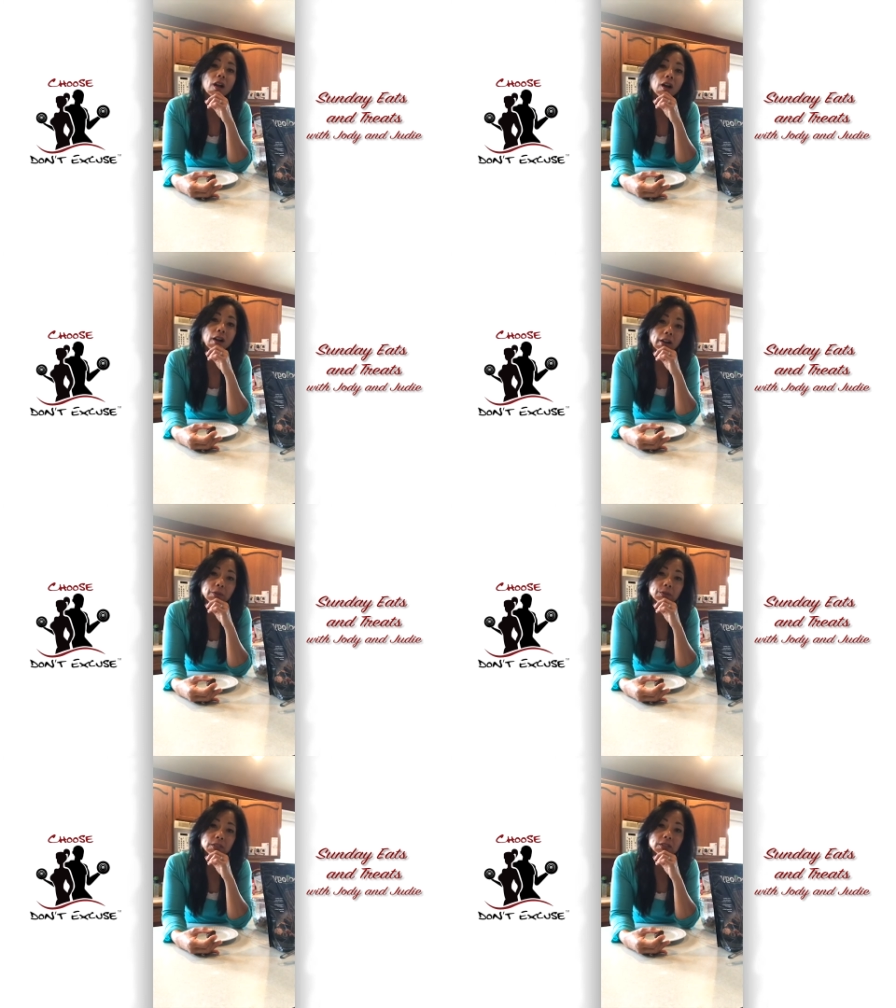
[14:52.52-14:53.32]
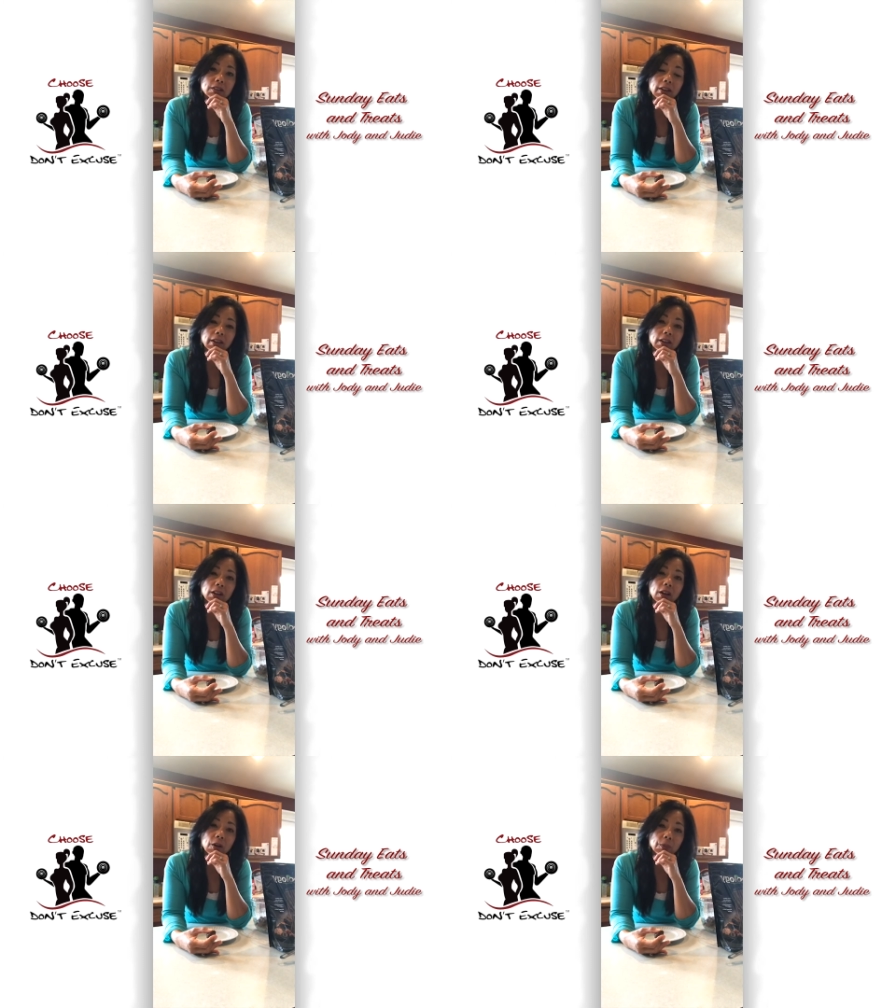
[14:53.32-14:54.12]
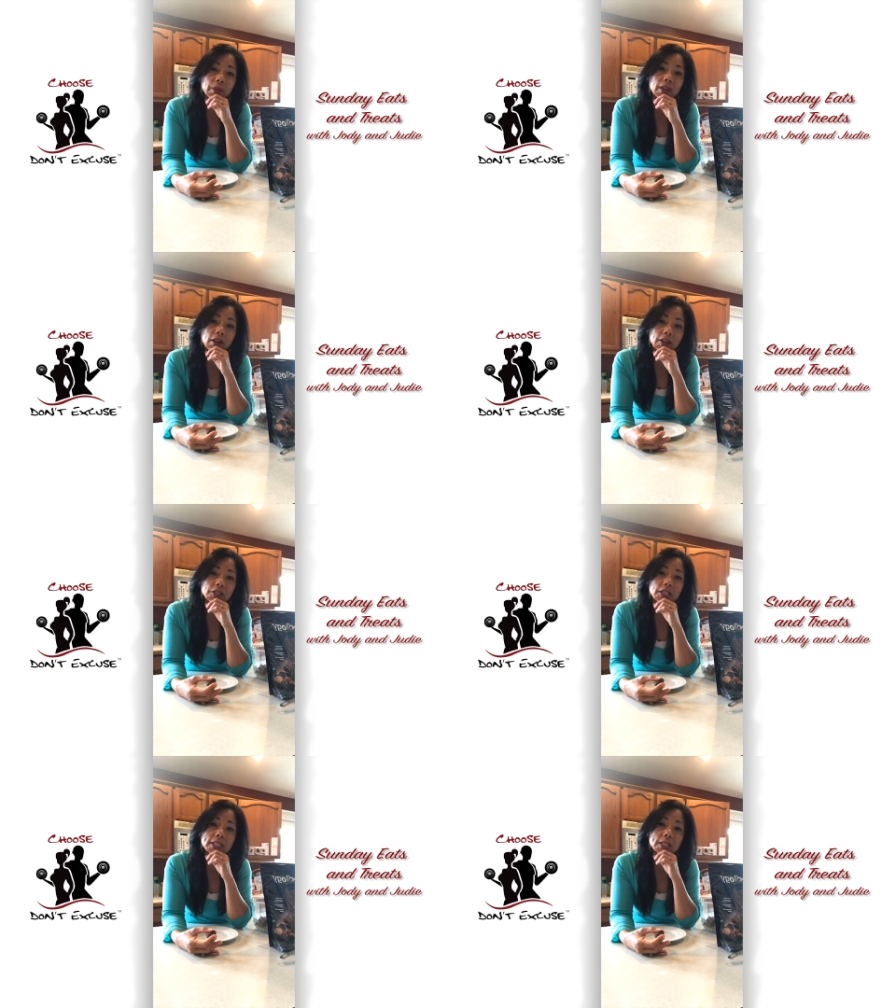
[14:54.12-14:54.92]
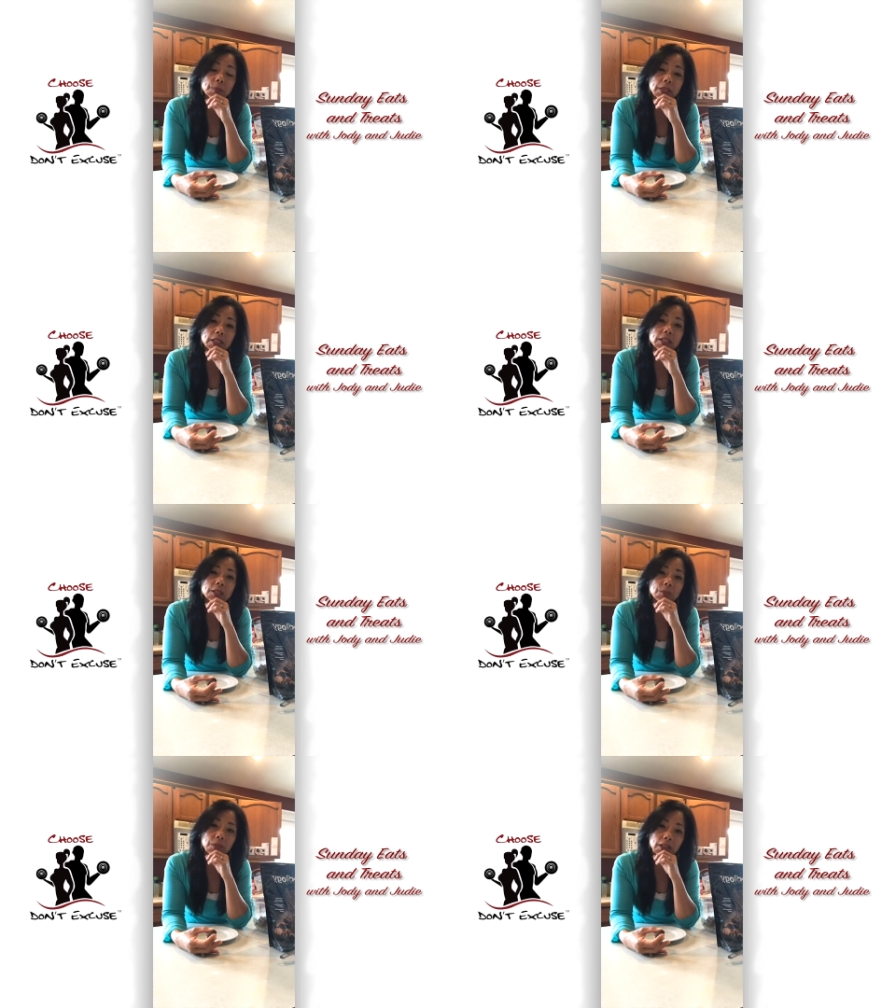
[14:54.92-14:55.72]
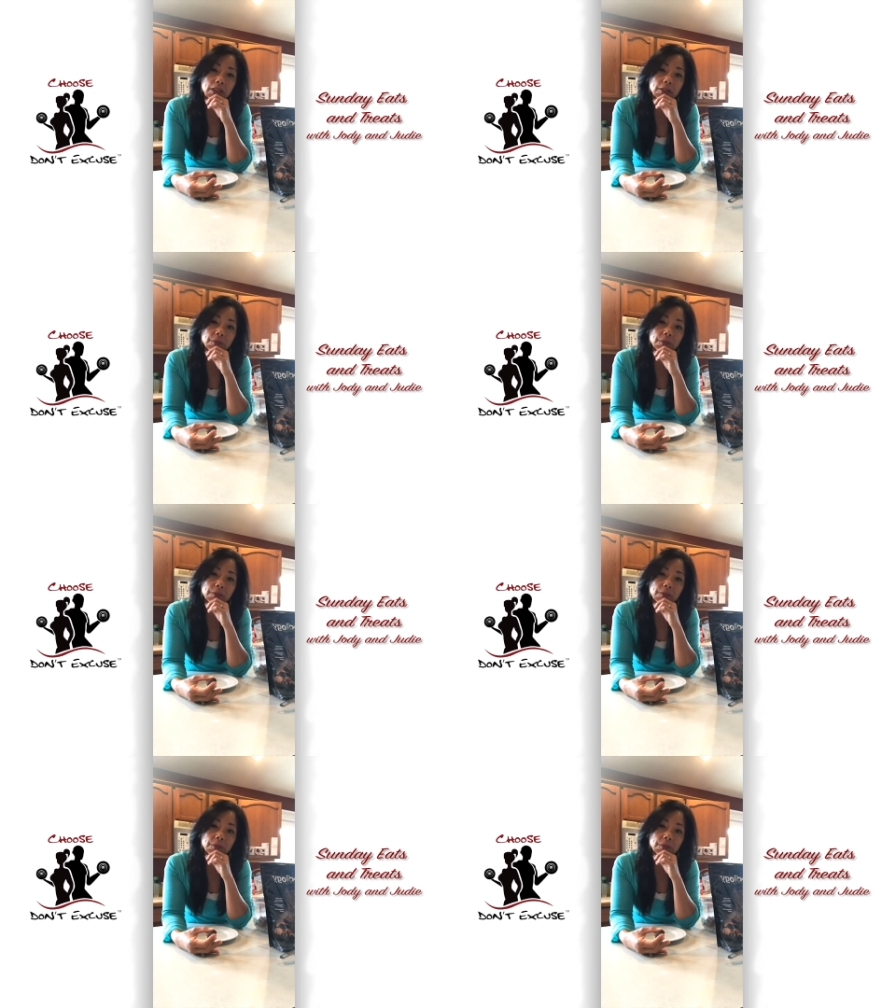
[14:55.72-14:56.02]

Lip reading: I was like, oh my gosh, he's speaking to me.